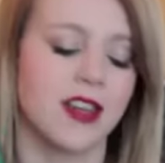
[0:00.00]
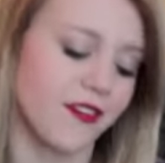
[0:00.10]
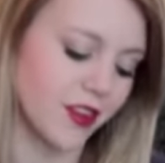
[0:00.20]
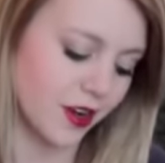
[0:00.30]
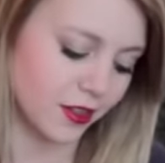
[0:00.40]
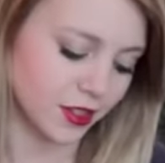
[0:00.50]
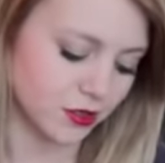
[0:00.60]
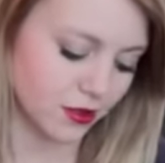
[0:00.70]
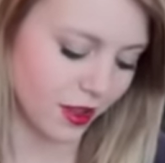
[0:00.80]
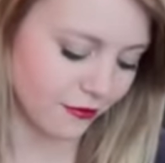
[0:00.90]
definitely
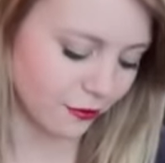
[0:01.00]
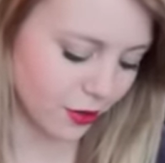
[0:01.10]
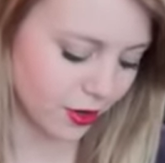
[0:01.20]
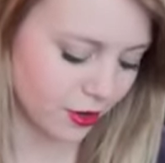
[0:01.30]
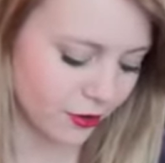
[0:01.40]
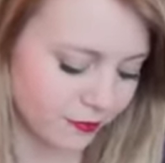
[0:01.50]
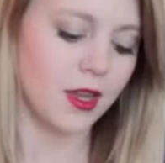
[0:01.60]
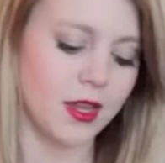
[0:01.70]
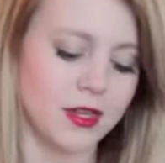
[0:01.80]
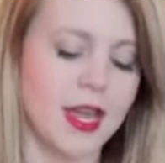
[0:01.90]
do that for you.
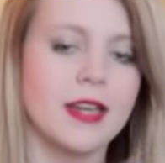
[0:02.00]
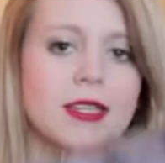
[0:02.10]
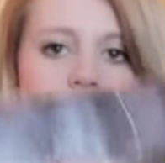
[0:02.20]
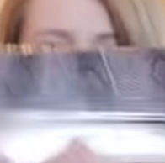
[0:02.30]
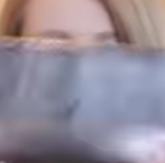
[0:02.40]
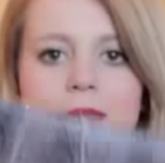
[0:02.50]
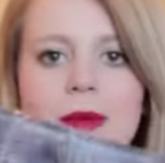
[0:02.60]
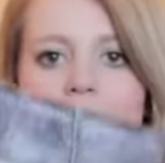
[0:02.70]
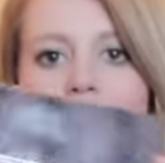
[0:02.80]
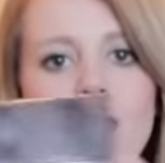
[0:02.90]
Next is my